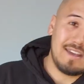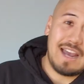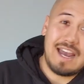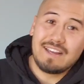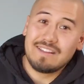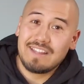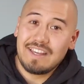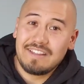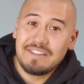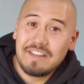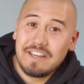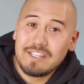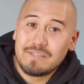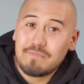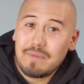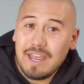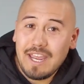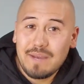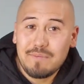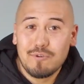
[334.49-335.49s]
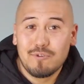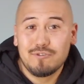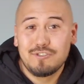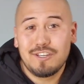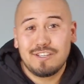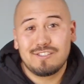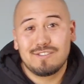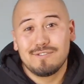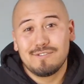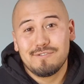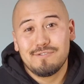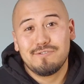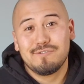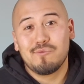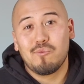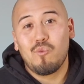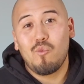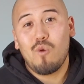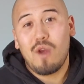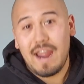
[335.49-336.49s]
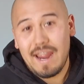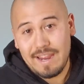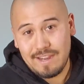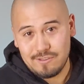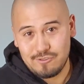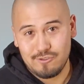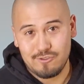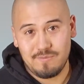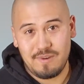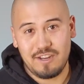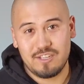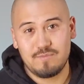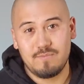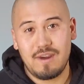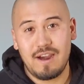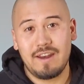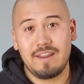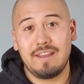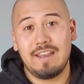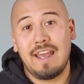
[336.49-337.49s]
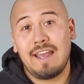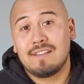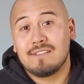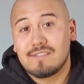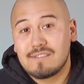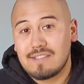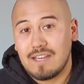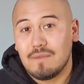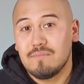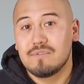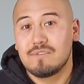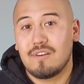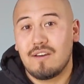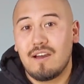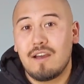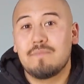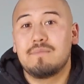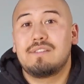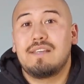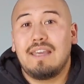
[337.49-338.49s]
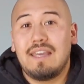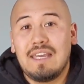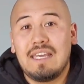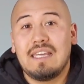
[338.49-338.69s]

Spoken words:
And then these people just lose way too much money and sometimes